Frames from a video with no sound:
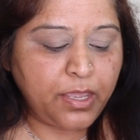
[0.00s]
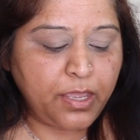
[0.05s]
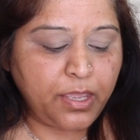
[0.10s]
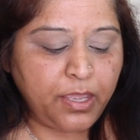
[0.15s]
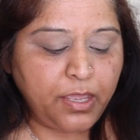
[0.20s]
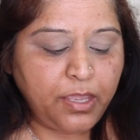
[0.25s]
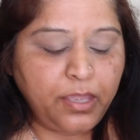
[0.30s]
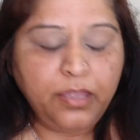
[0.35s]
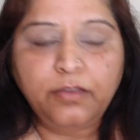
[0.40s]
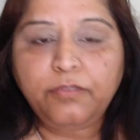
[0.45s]

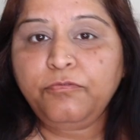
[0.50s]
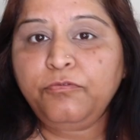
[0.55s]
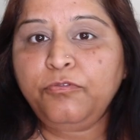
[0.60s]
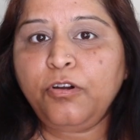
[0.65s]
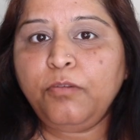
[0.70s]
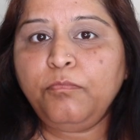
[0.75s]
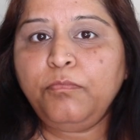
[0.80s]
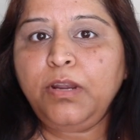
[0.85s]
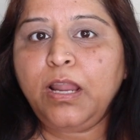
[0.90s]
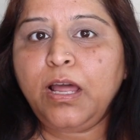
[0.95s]
And
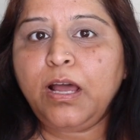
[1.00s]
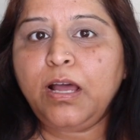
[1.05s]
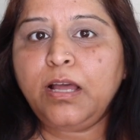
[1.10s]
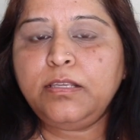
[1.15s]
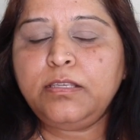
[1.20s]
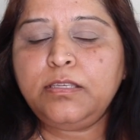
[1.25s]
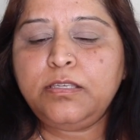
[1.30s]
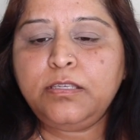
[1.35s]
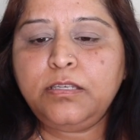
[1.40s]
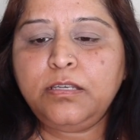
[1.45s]
from
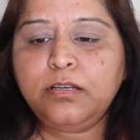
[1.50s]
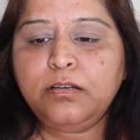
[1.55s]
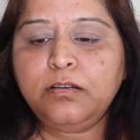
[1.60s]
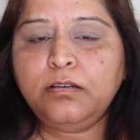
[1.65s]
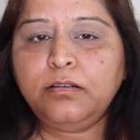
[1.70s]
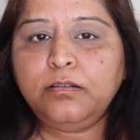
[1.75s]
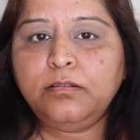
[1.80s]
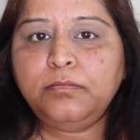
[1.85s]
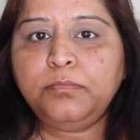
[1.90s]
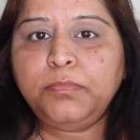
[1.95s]
last
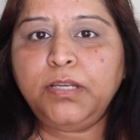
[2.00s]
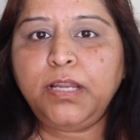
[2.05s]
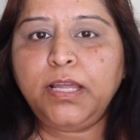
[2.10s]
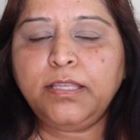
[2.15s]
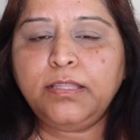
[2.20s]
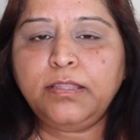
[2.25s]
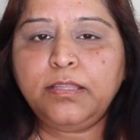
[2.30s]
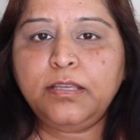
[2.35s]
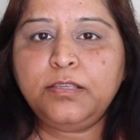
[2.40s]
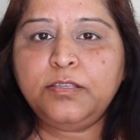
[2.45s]

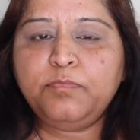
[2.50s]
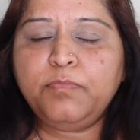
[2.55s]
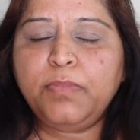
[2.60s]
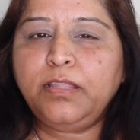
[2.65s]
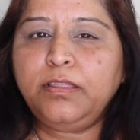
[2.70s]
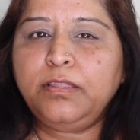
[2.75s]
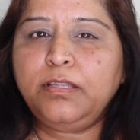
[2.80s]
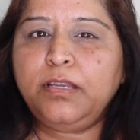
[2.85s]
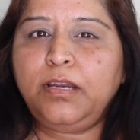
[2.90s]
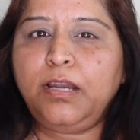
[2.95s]
like this
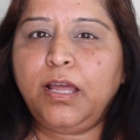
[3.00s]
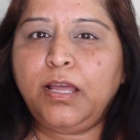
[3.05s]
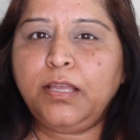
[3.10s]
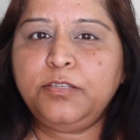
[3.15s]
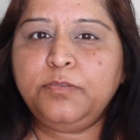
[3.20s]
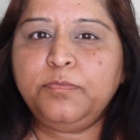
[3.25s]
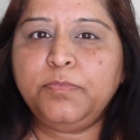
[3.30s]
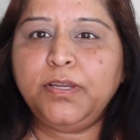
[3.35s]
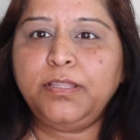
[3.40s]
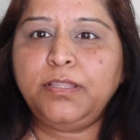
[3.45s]
month and
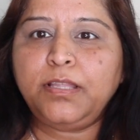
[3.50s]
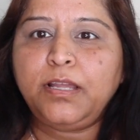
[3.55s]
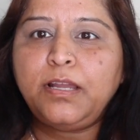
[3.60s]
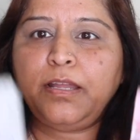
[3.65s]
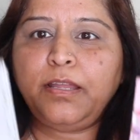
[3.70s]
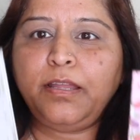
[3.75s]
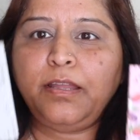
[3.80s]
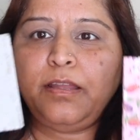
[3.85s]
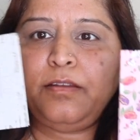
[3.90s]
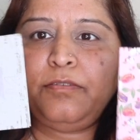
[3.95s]
last month,
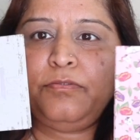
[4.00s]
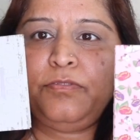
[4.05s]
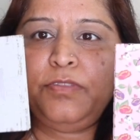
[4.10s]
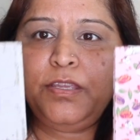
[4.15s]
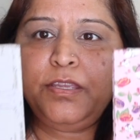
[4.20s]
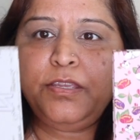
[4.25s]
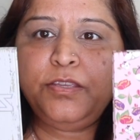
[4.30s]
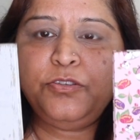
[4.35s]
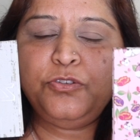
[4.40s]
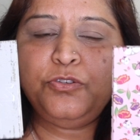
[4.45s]
I have
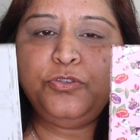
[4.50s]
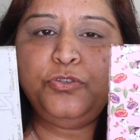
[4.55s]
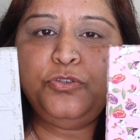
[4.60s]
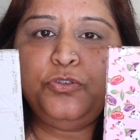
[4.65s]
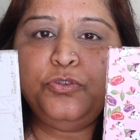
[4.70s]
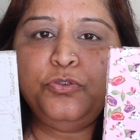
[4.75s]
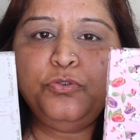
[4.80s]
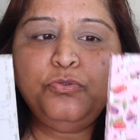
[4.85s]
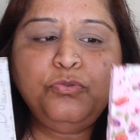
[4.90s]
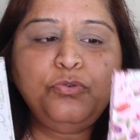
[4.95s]
these
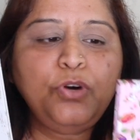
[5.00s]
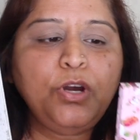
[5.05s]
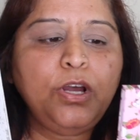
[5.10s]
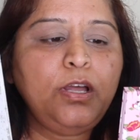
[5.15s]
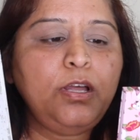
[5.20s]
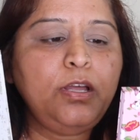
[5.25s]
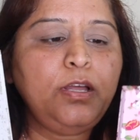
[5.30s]
two